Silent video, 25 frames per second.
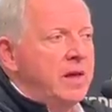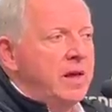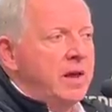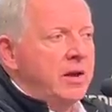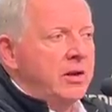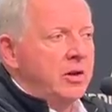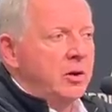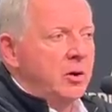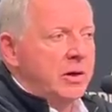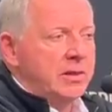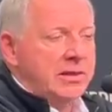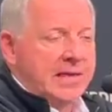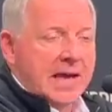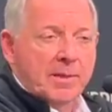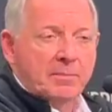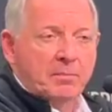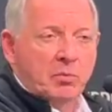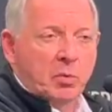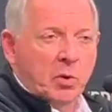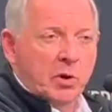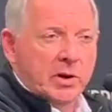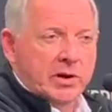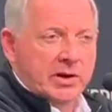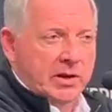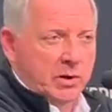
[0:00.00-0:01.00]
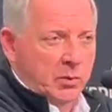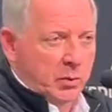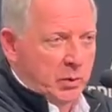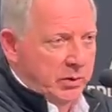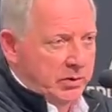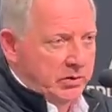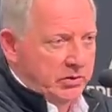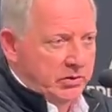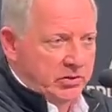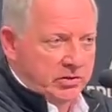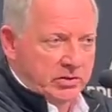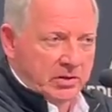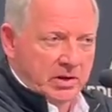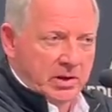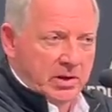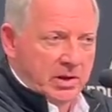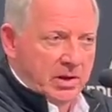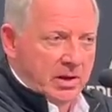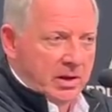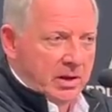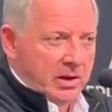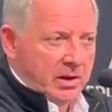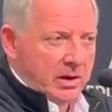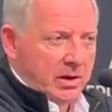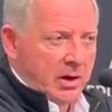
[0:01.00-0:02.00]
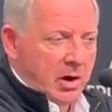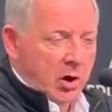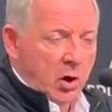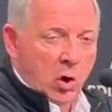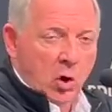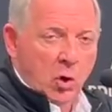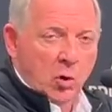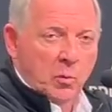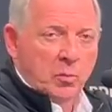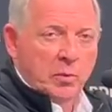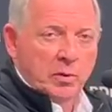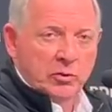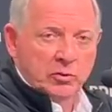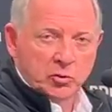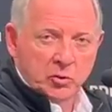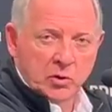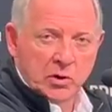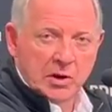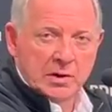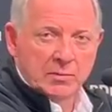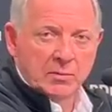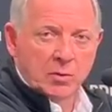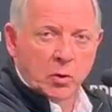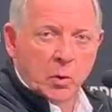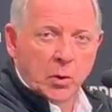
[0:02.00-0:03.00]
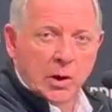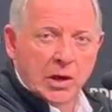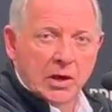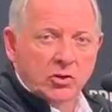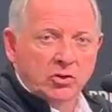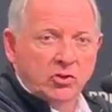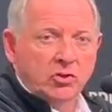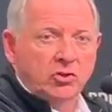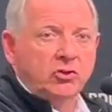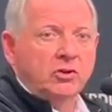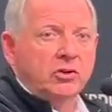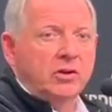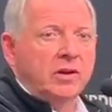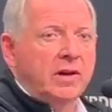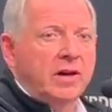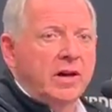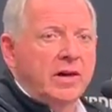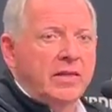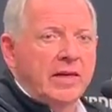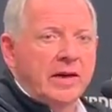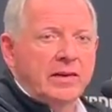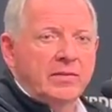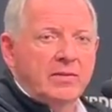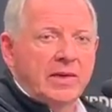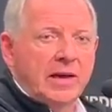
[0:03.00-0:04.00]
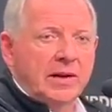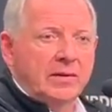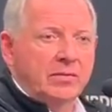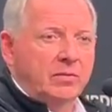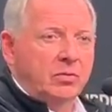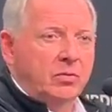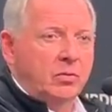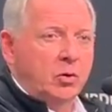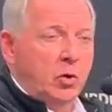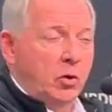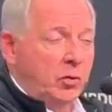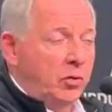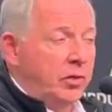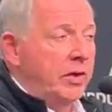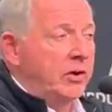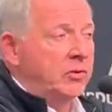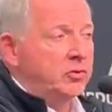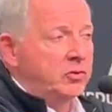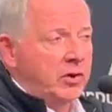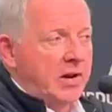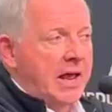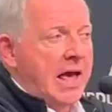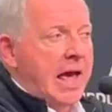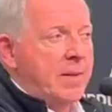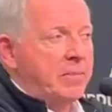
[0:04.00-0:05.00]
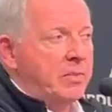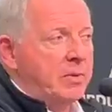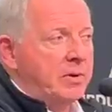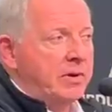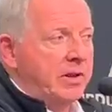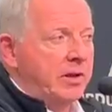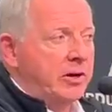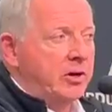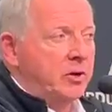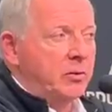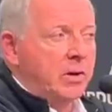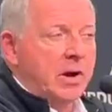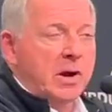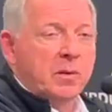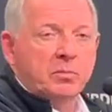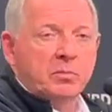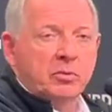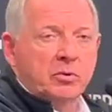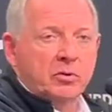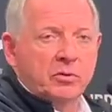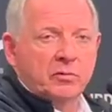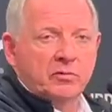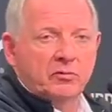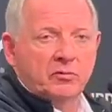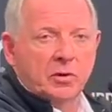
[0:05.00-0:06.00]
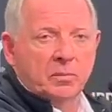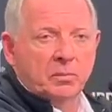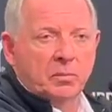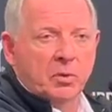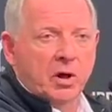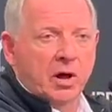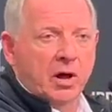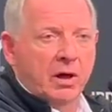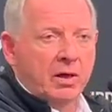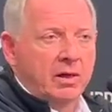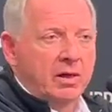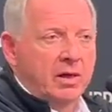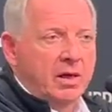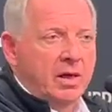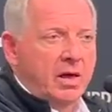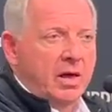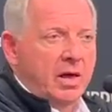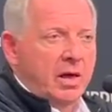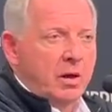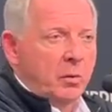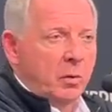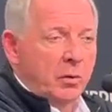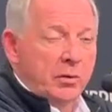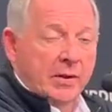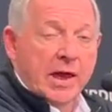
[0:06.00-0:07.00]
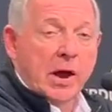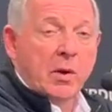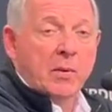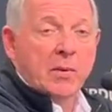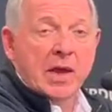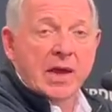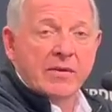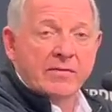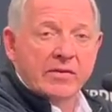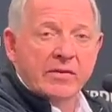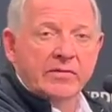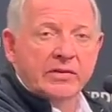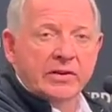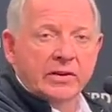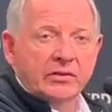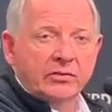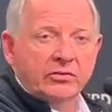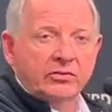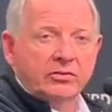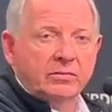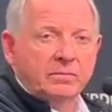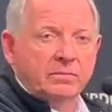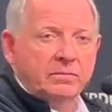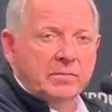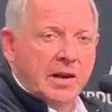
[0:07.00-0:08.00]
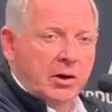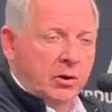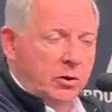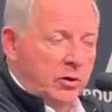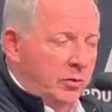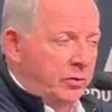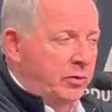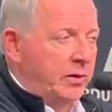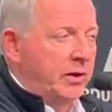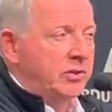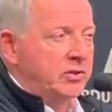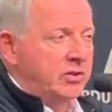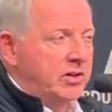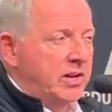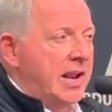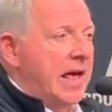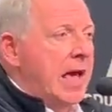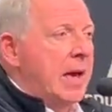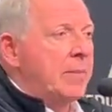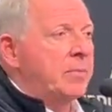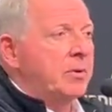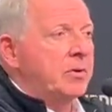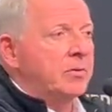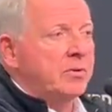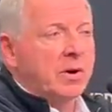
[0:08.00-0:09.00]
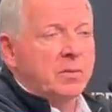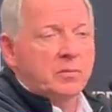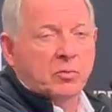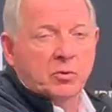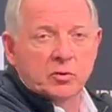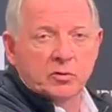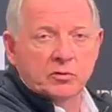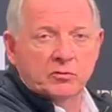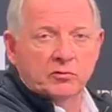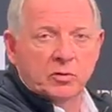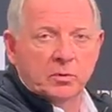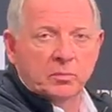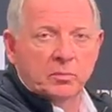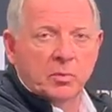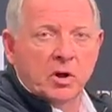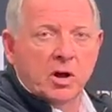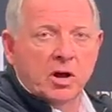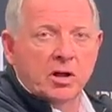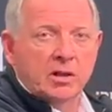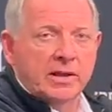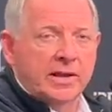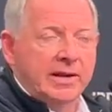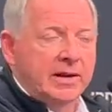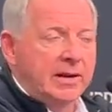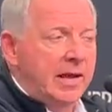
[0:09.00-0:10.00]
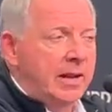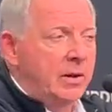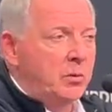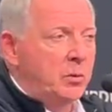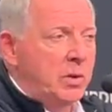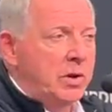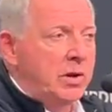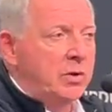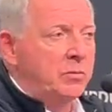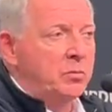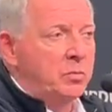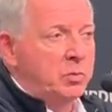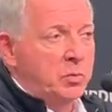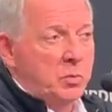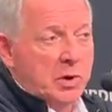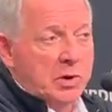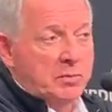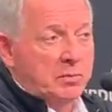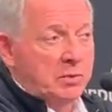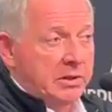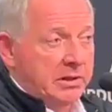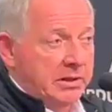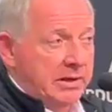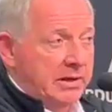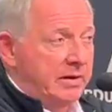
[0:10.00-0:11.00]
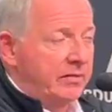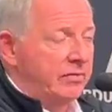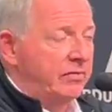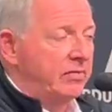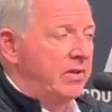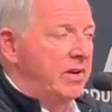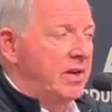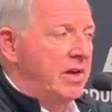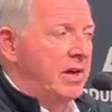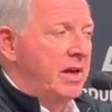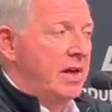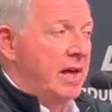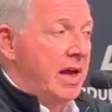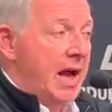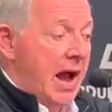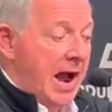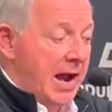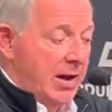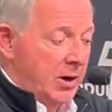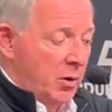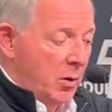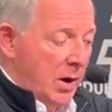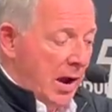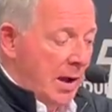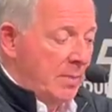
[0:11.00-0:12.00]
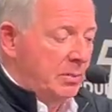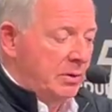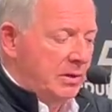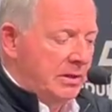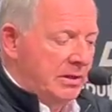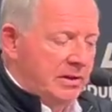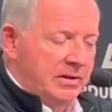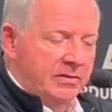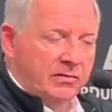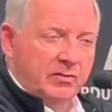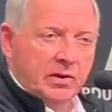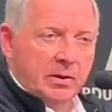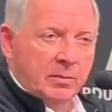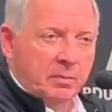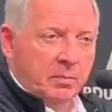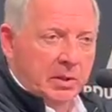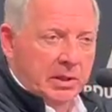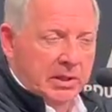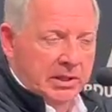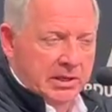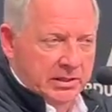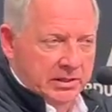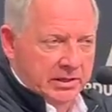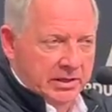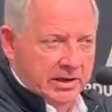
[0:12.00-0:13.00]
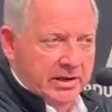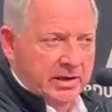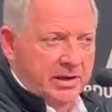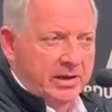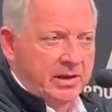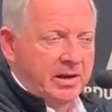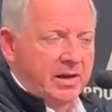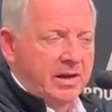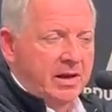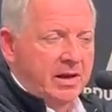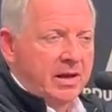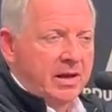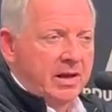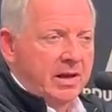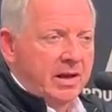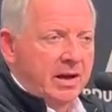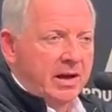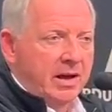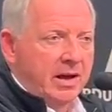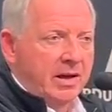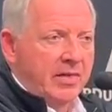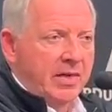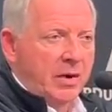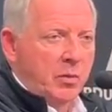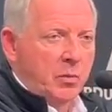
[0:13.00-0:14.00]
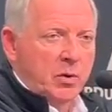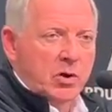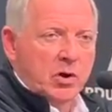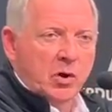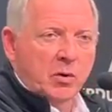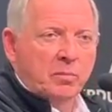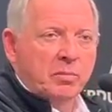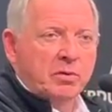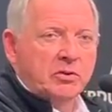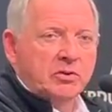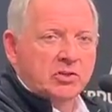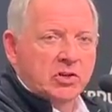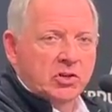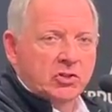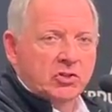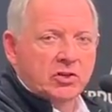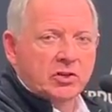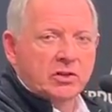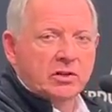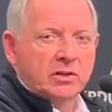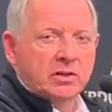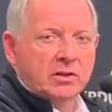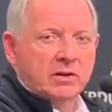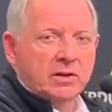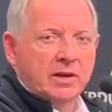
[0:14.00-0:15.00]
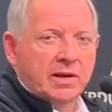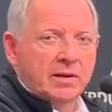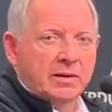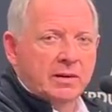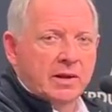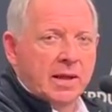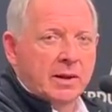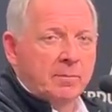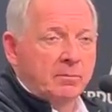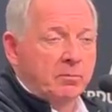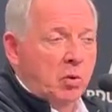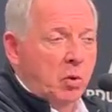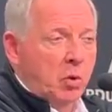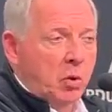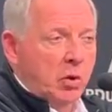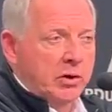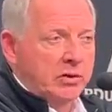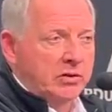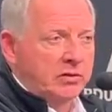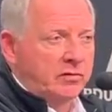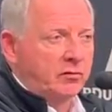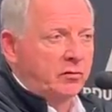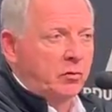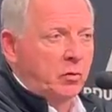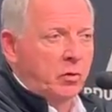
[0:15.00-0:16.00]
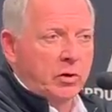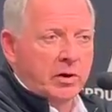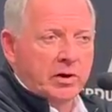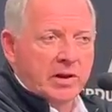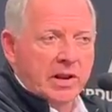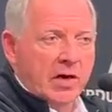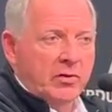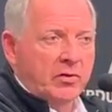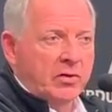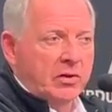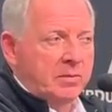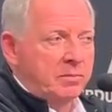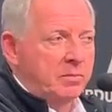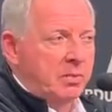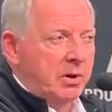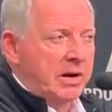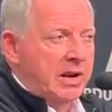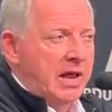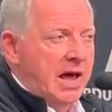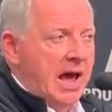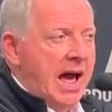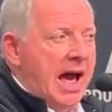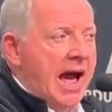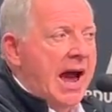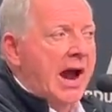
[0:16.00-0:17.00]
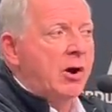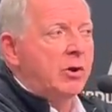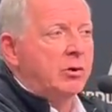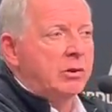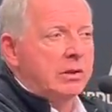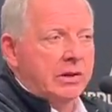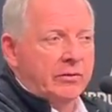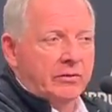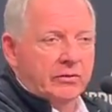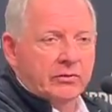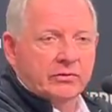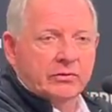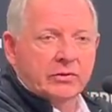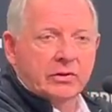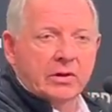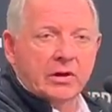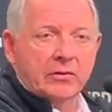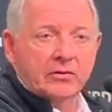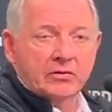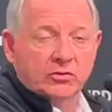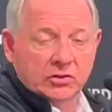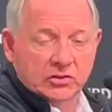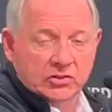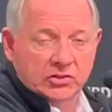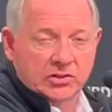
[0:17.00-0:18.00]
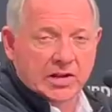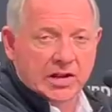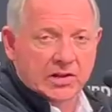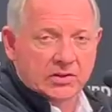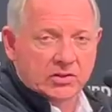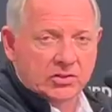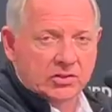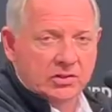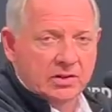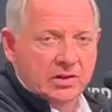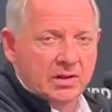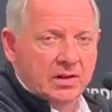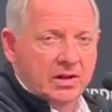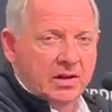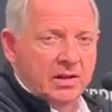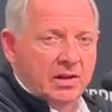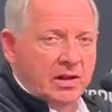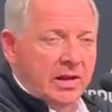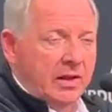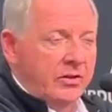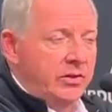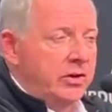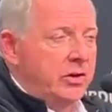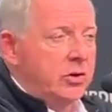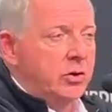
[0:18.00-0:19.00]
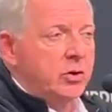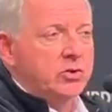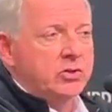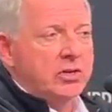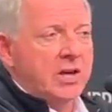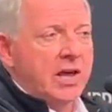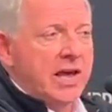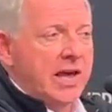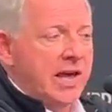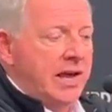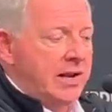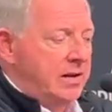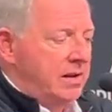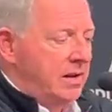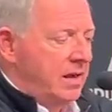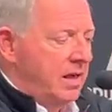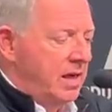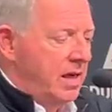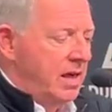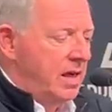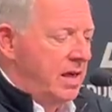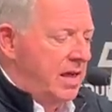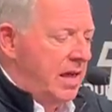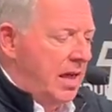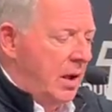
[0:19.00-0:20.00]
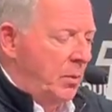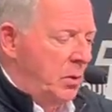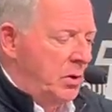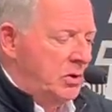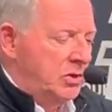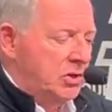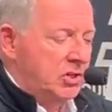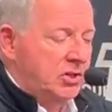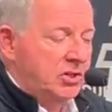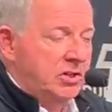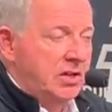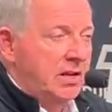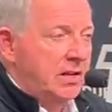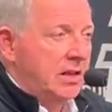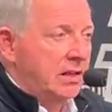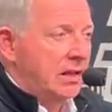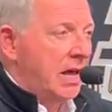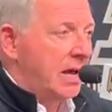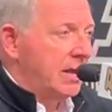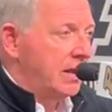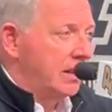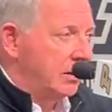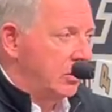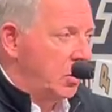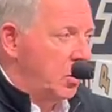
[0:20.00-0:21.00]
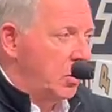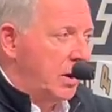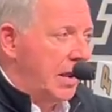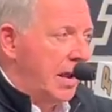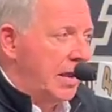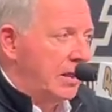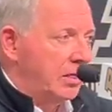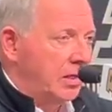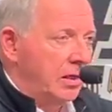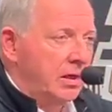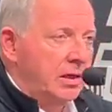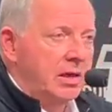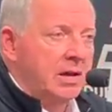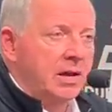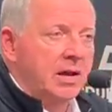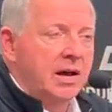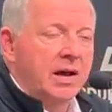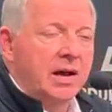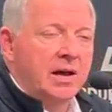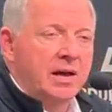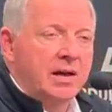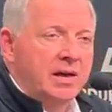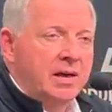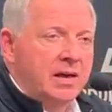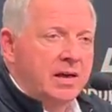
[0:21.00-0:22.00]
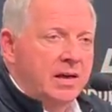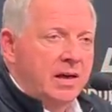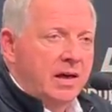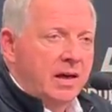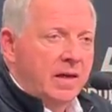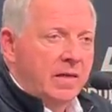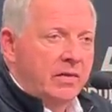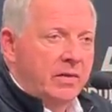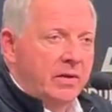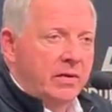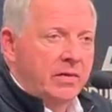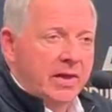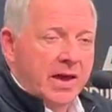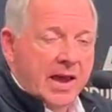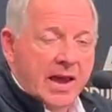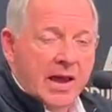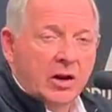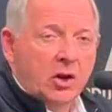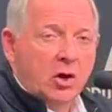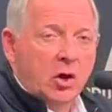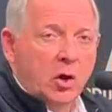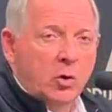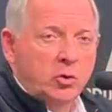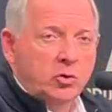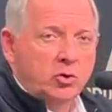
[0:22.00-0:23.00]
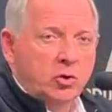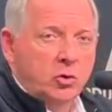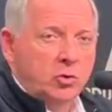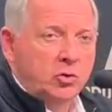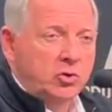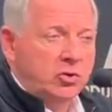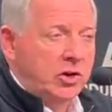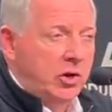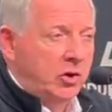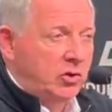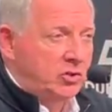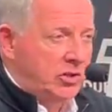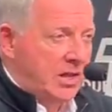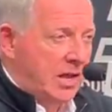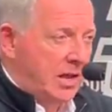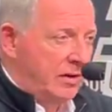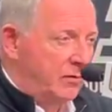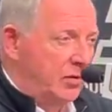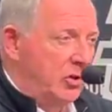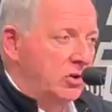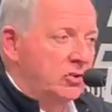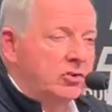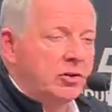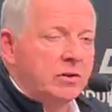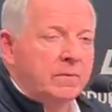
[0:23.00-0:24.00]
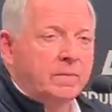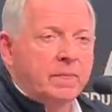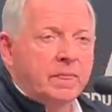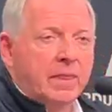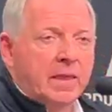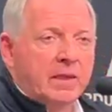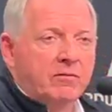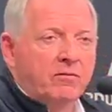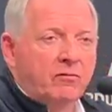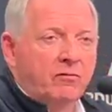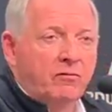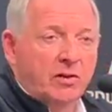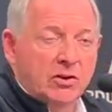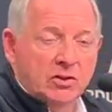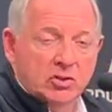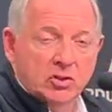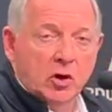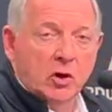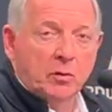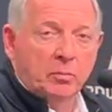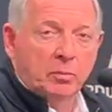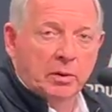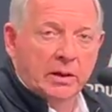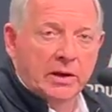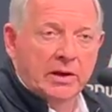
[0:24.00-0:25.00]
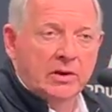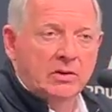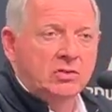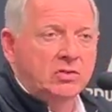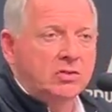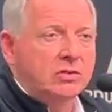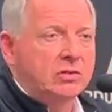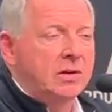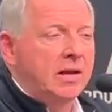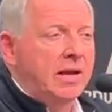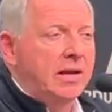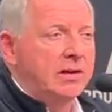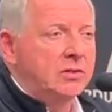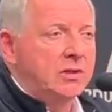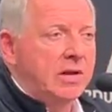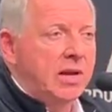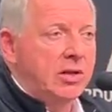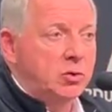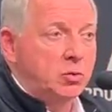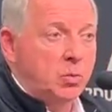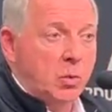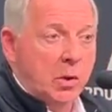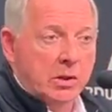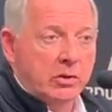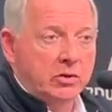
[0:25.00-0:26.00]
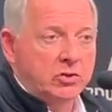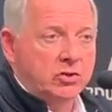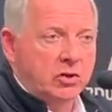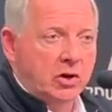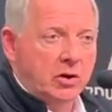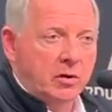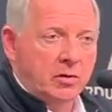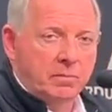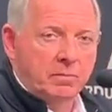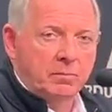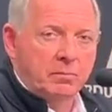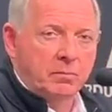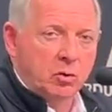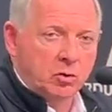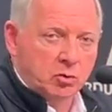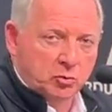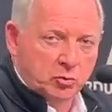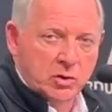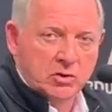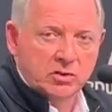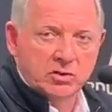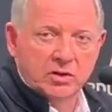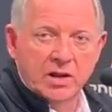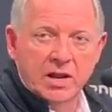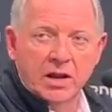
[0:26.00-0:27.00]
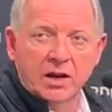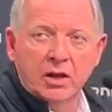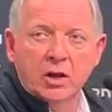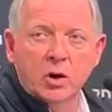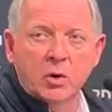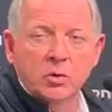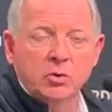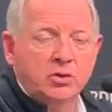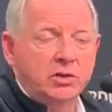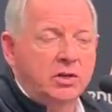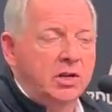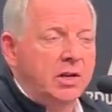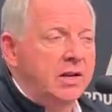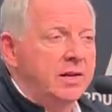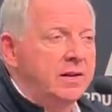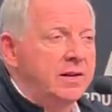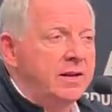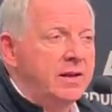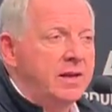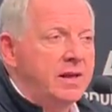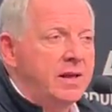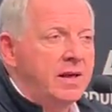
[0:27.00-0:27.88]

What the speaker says: You know, at that point, it was a hope, a dream, a wish that good things could happen in and around Purdue football. Well, now we have evidence that good things can happen around Purdue football, and we believe, I know I believe completely, that we are positioned and poised for nothing but higher levels of success in the years ahead. And we just need to locate the head coach who shares that vision, fits our place as well as our most recent head coach did,